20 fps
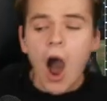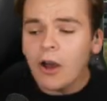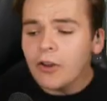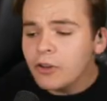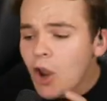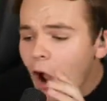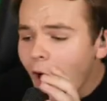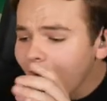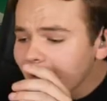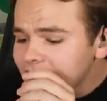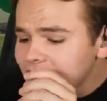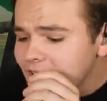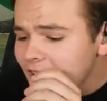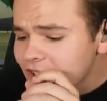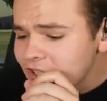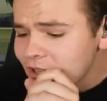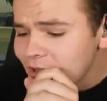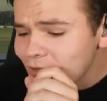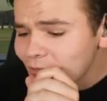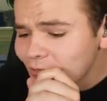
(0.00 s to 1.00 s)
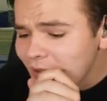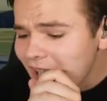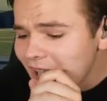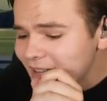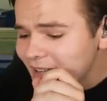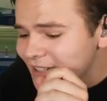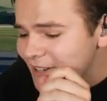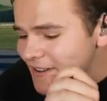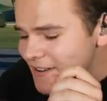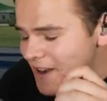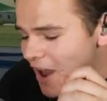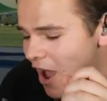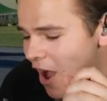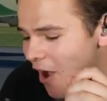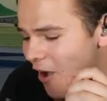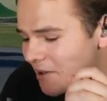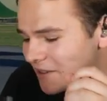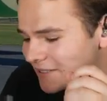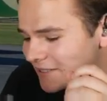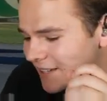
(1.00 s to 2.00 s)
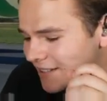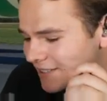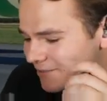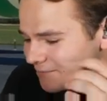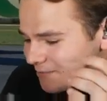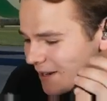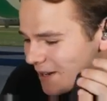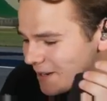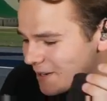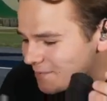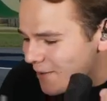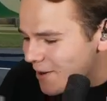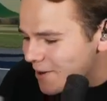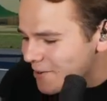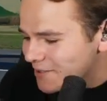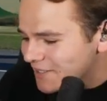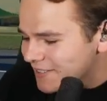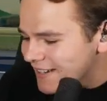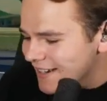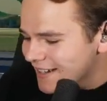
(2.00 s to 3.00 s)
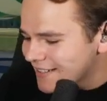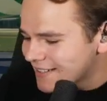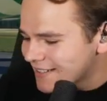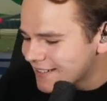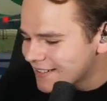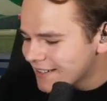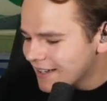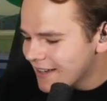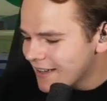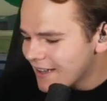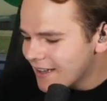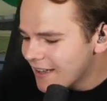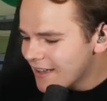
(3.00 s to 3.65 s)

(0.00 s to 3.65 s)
Oh no, it doesn't read. No, it doesn't read emojis.